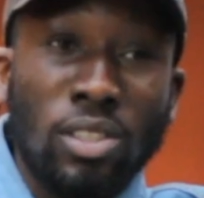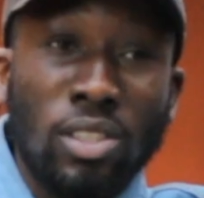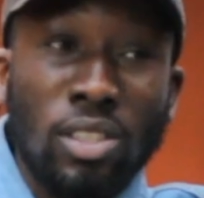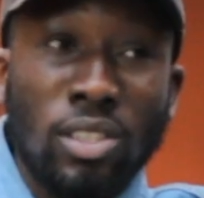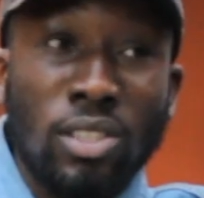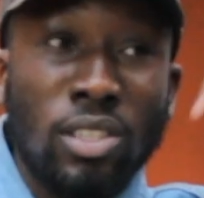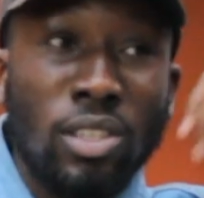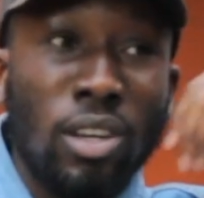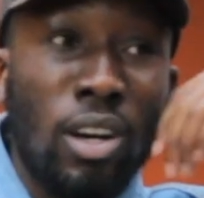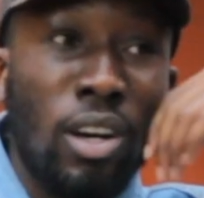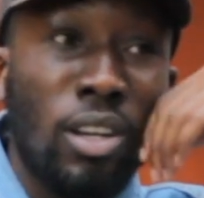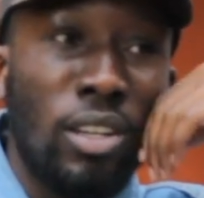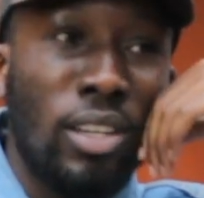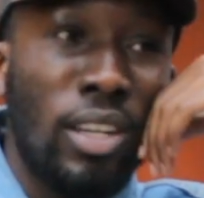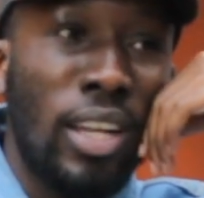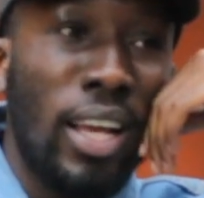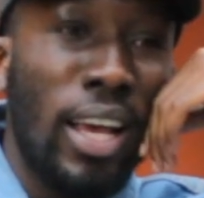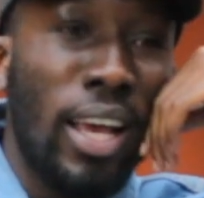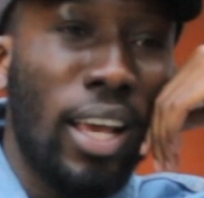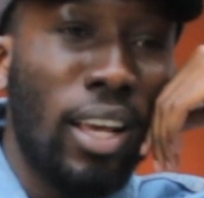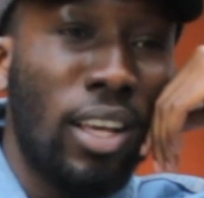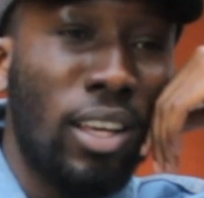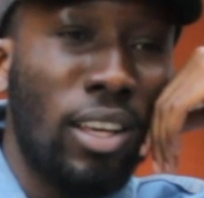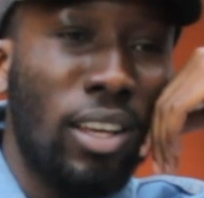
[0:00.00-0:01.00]
to Tiana,
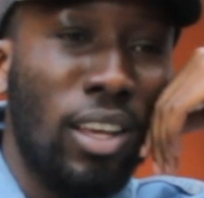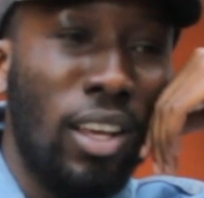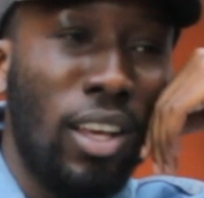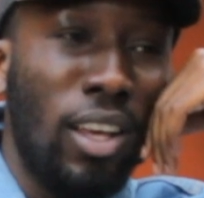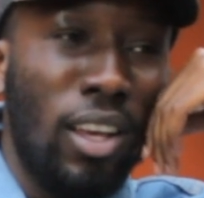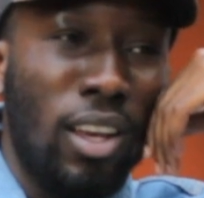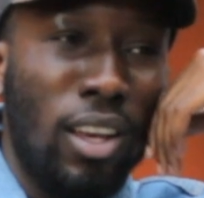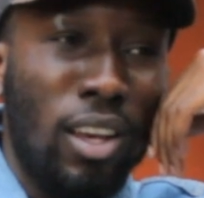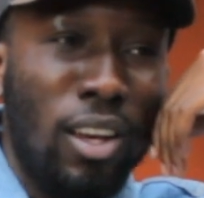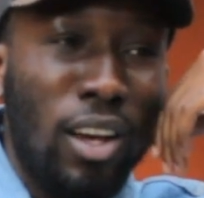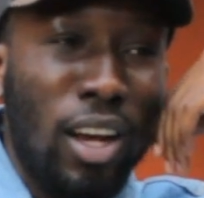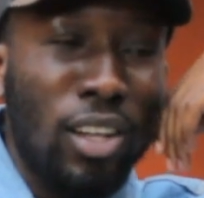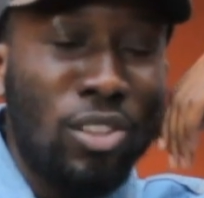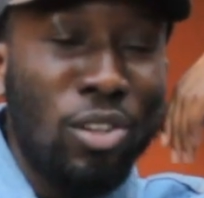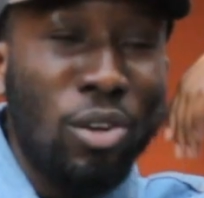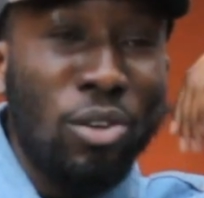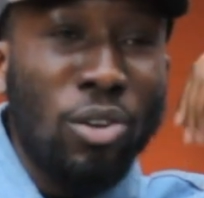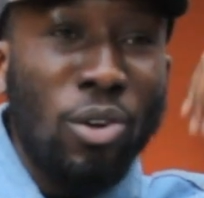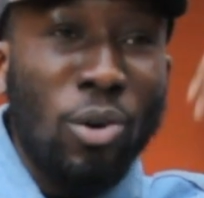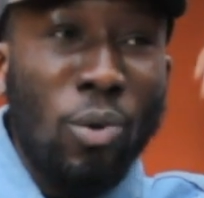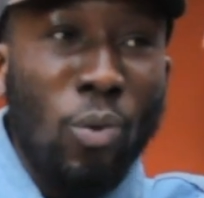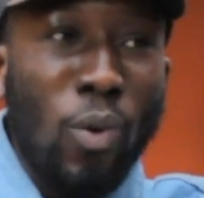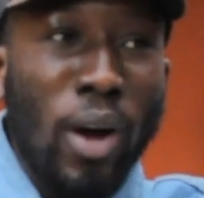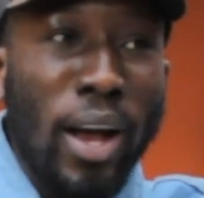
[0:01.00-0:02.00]
like I don't
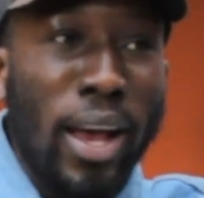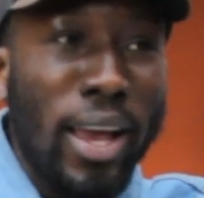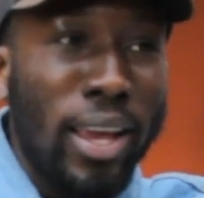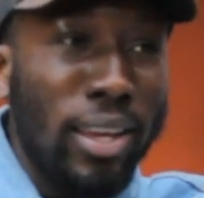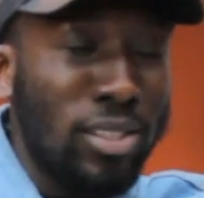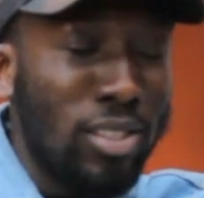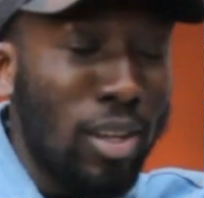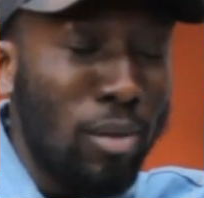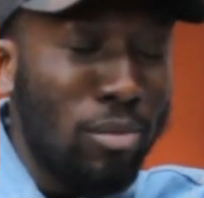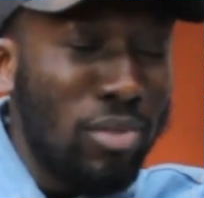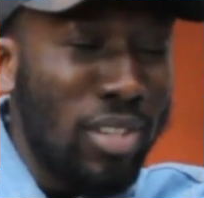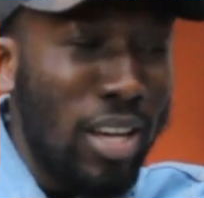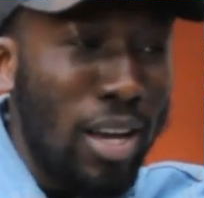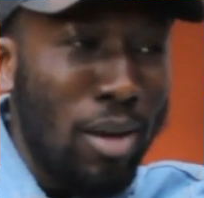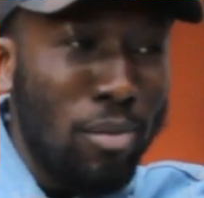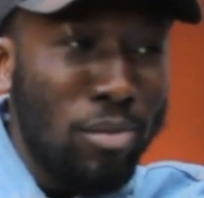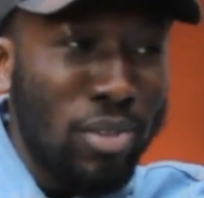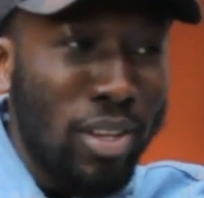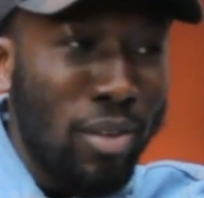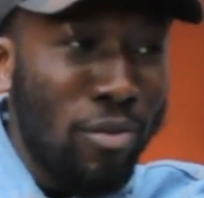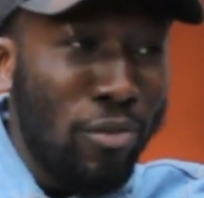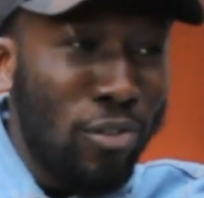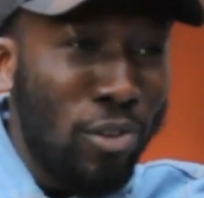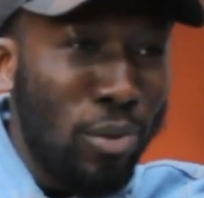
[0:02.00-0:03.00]
know why sometimes
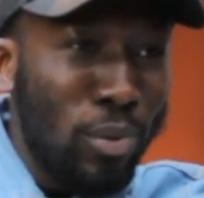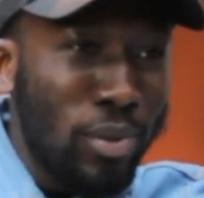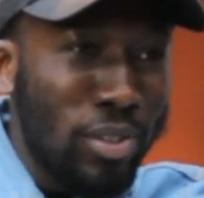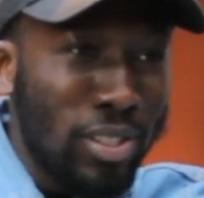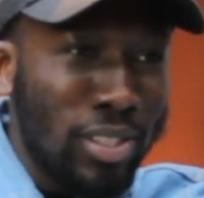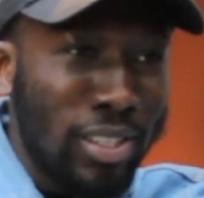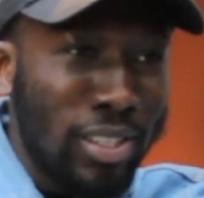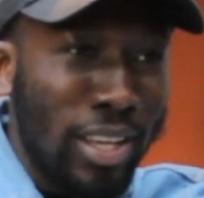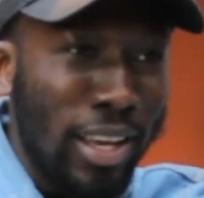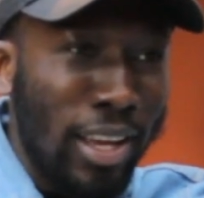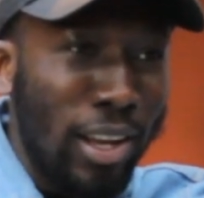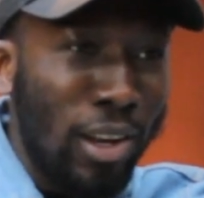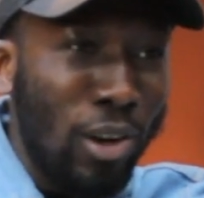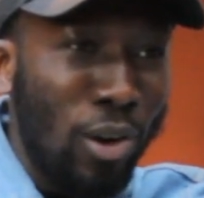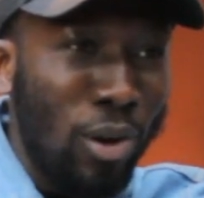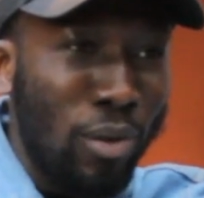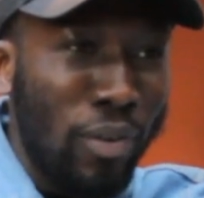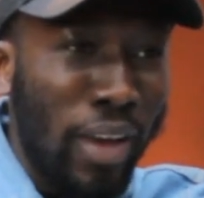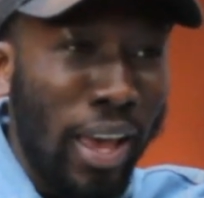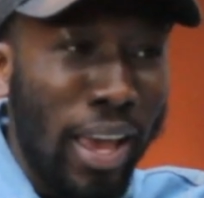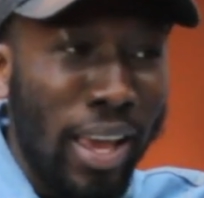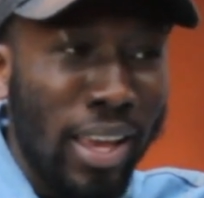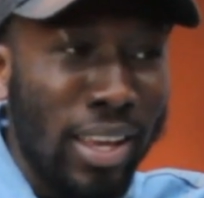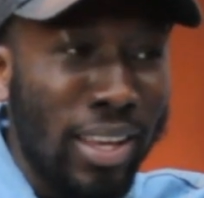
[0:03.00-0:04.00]
influencers get a lot of
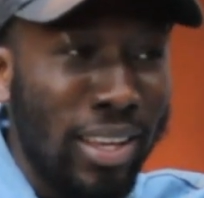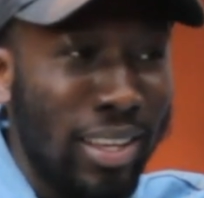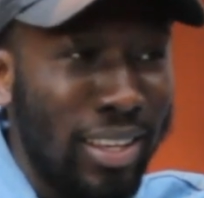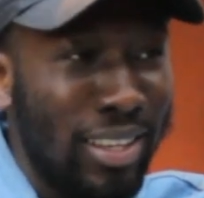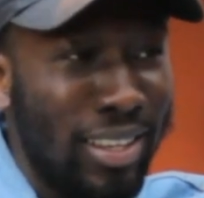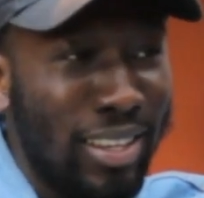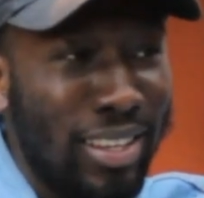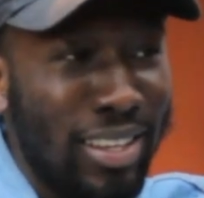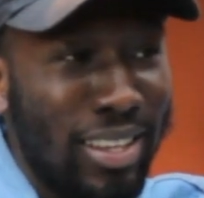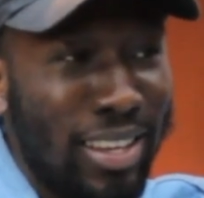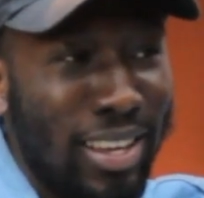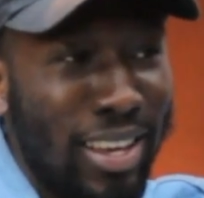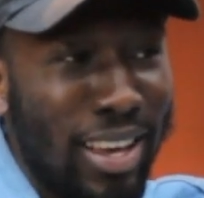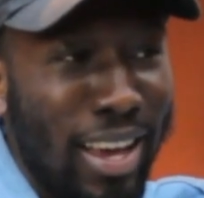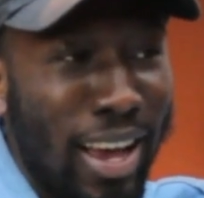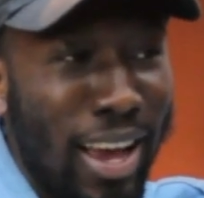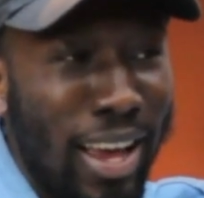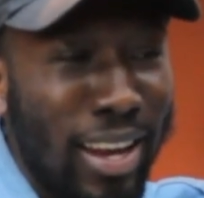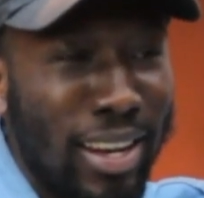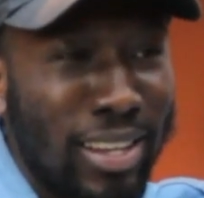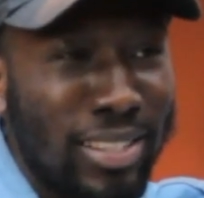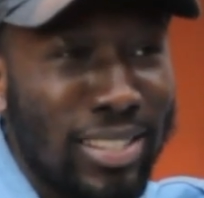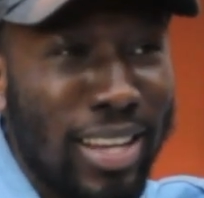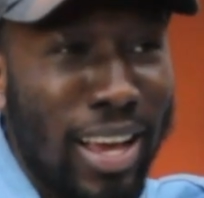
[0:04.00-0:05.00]
hate,
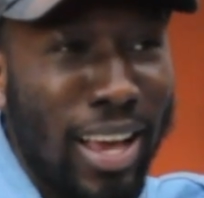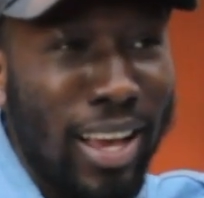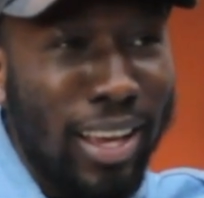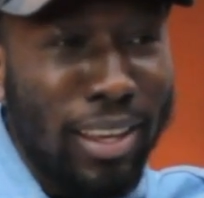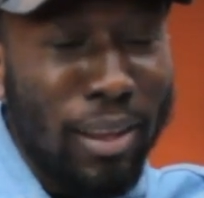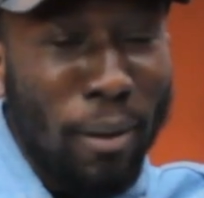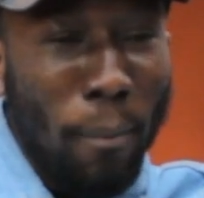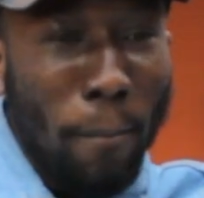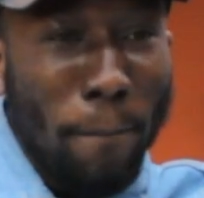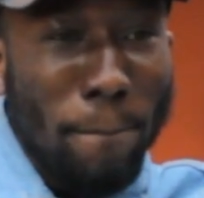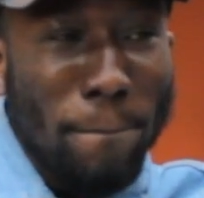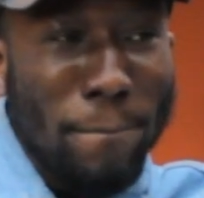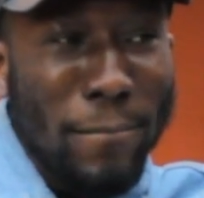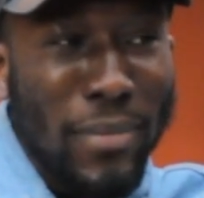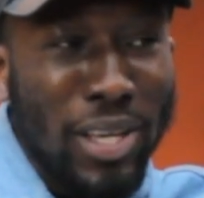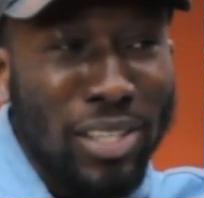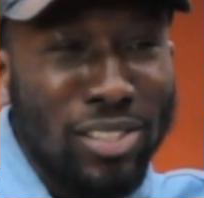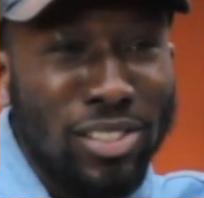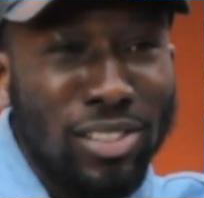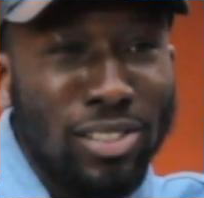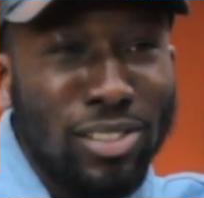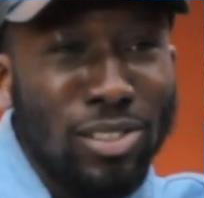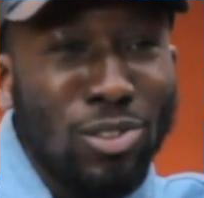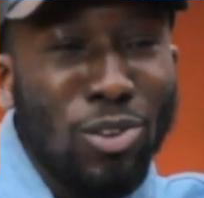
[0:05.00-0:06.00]
and right. it's like
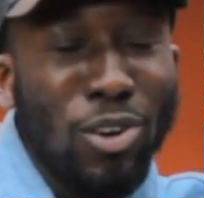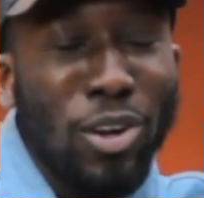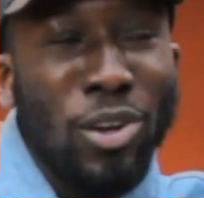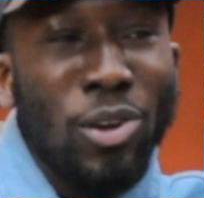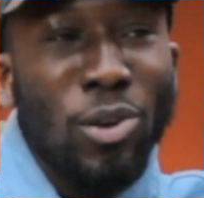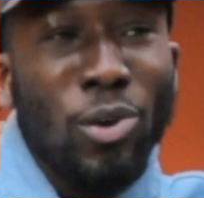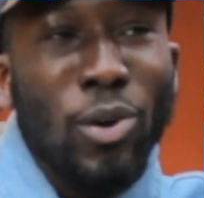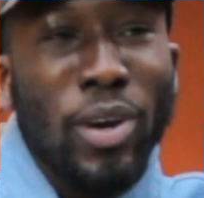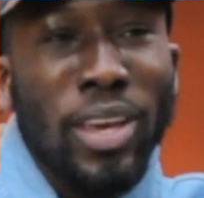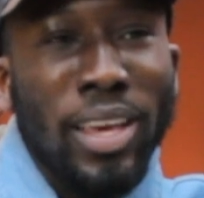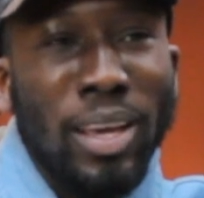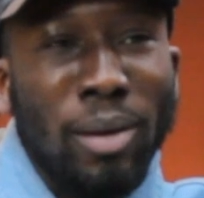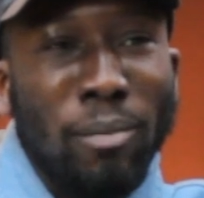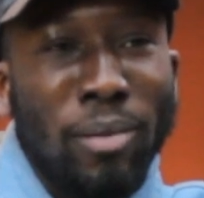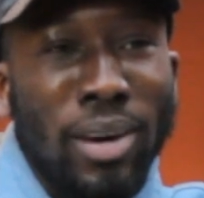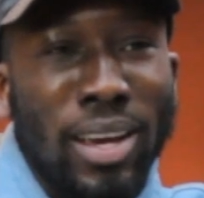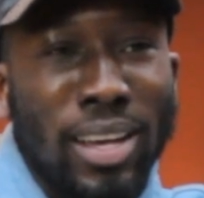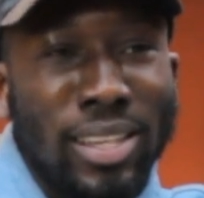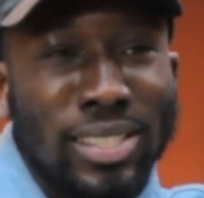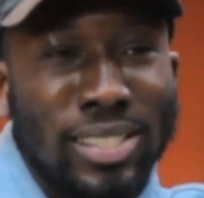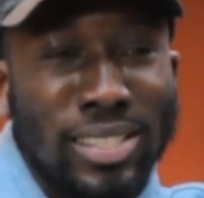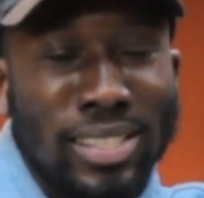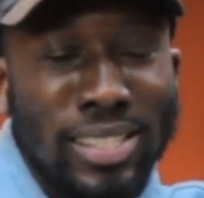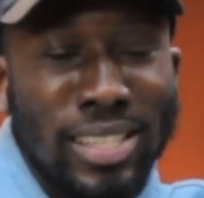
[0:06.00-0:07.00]
it's not annoying, but
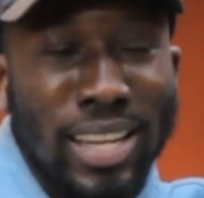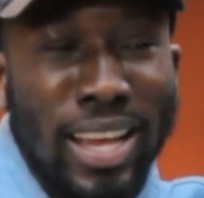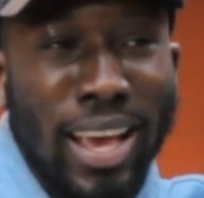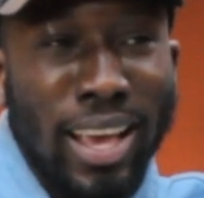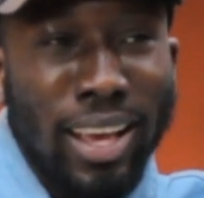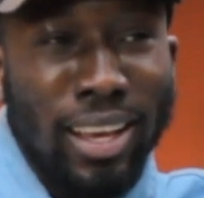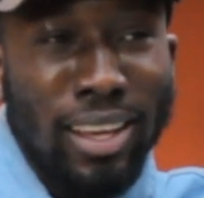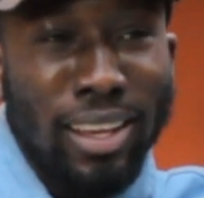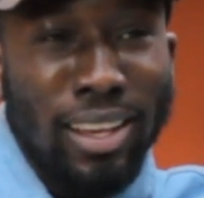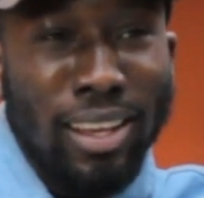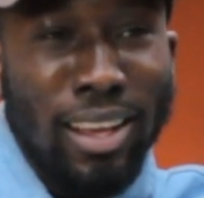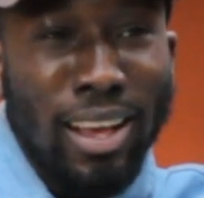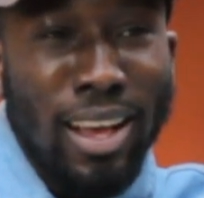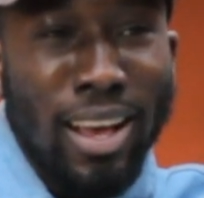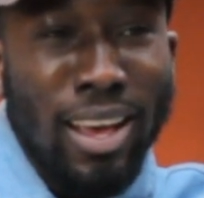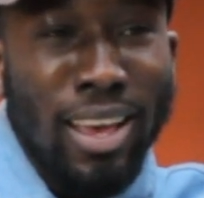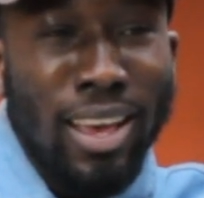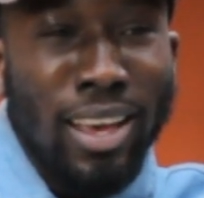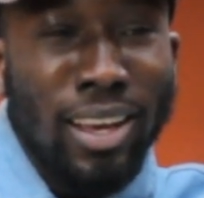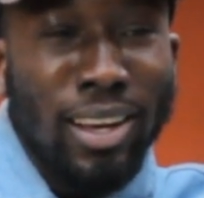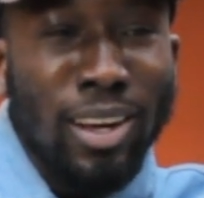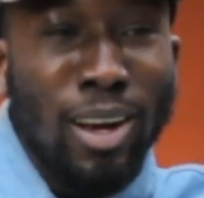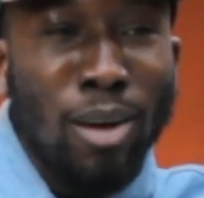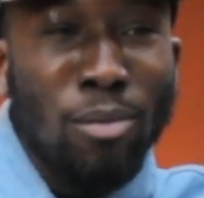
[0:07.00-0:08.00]
it's just like
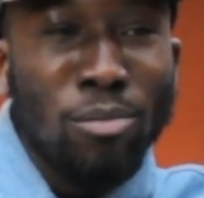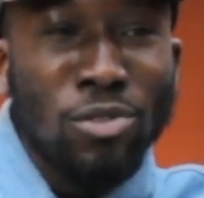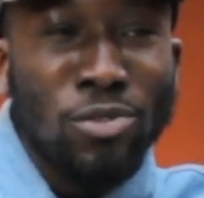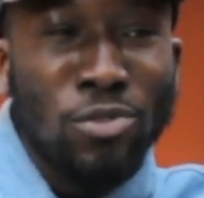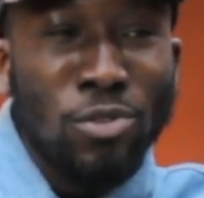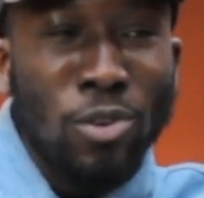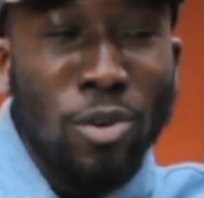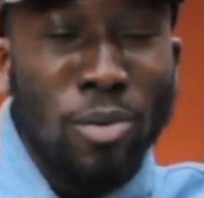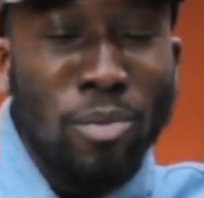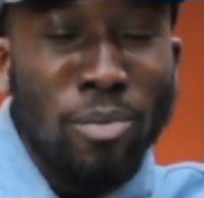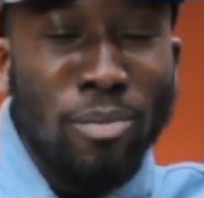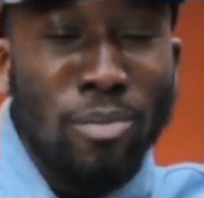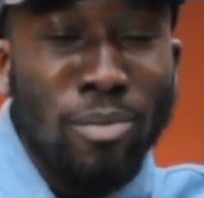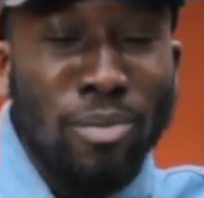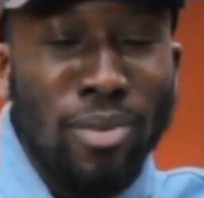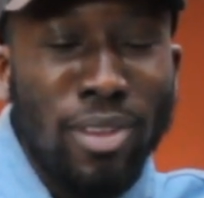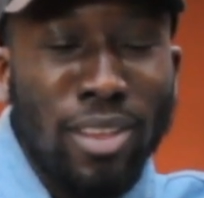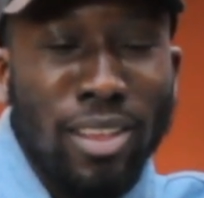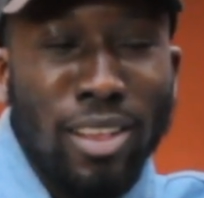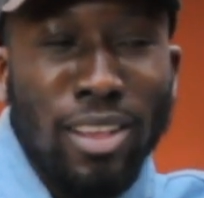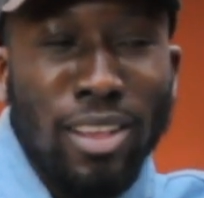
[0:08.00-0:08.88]
it comes from